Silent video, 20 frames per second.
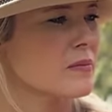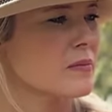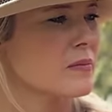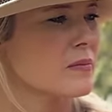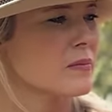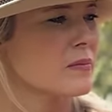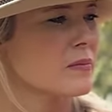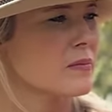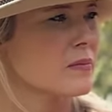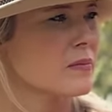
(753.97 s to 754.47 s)

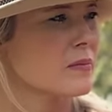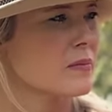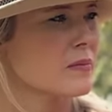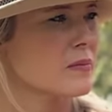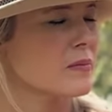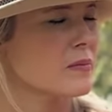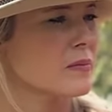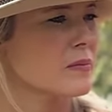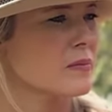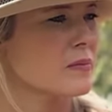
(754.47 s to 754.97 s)

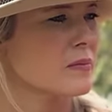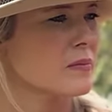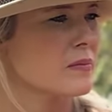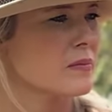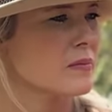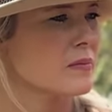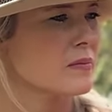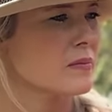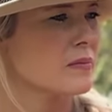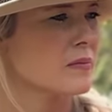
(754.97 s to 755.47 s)

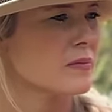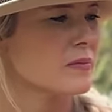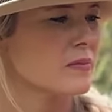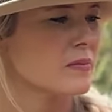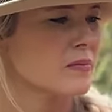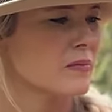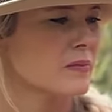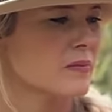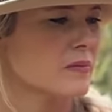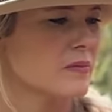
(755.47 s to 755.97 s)

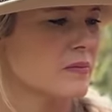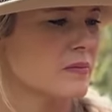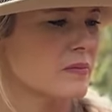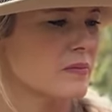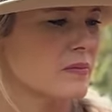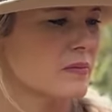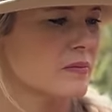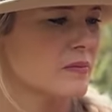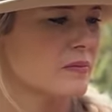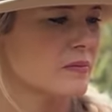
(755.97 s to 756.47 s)

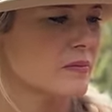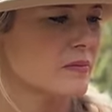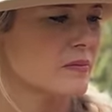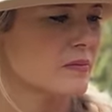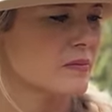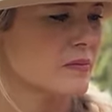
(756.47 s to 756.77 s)
[no speech]